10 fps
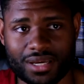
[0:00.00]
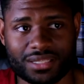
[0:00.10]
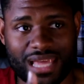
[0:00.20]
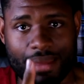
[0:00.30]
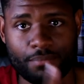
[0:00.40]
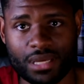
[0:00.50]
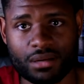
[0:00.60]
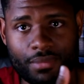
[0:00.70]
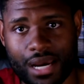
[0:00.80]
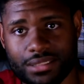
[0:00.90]
that
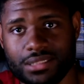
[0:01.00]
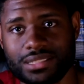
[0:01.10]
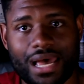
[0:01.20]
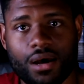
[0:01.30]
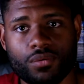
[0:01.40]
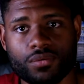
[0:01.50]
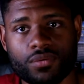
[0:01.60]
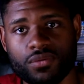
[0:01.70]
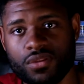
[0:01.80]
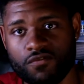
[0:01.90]
minimizes out
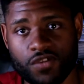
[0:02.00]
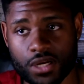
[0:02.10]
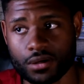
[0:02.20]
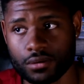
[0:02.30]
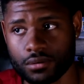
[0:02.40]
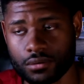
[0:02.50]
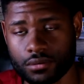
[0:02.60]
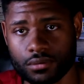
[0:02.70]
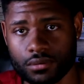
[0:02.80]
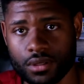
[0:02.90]
the fear.
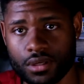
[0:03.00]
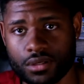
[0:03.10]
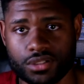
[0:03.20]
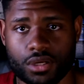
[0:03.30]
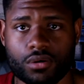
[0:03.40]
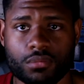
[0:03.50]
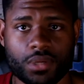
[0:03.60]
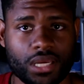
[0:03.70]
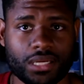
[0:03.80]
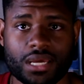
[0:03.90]
So,
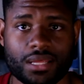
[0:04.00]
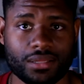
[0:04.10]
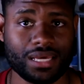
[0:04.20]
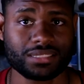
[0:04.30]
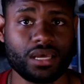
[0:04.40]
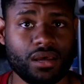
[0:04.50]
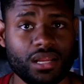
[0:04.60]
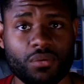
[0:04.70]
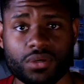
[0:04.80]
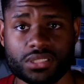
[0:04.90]
man, that's all
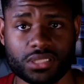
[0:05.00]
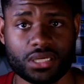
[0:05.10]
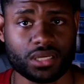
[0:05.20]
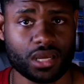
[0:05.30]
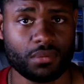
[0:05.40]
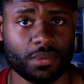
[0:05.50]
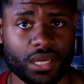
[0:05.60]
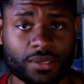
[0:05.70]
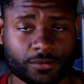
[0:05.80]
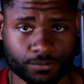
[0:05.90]
I wanna say to y'all,
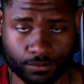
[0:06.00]
man.